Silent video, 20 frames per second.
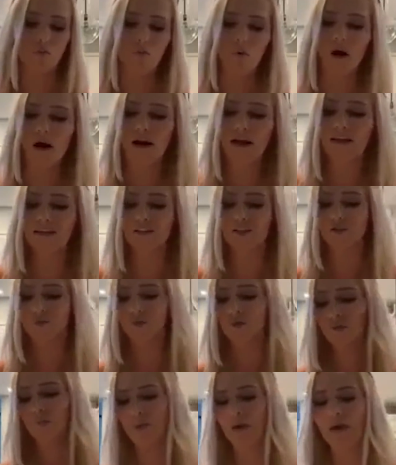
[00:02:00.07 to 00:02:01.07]
white,
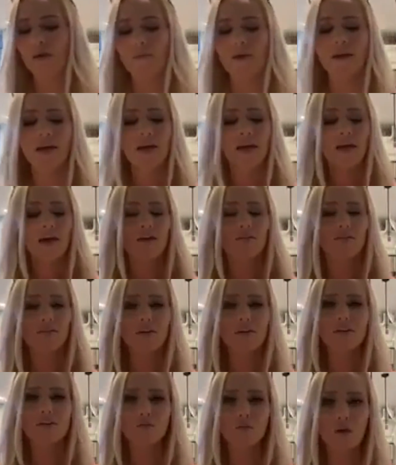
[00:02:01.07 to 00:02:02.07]
super pale, I mean,
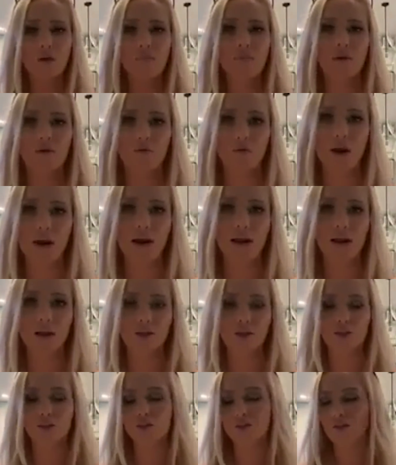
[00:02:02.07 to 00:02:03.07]
these women
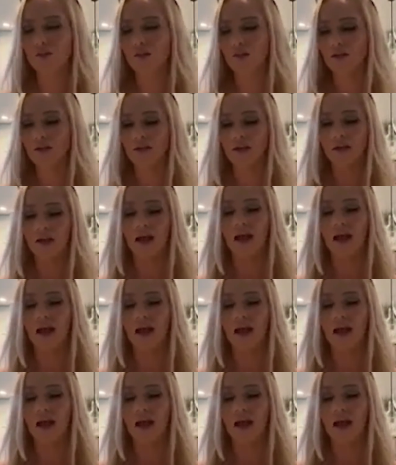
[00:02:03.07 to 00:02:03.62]
range in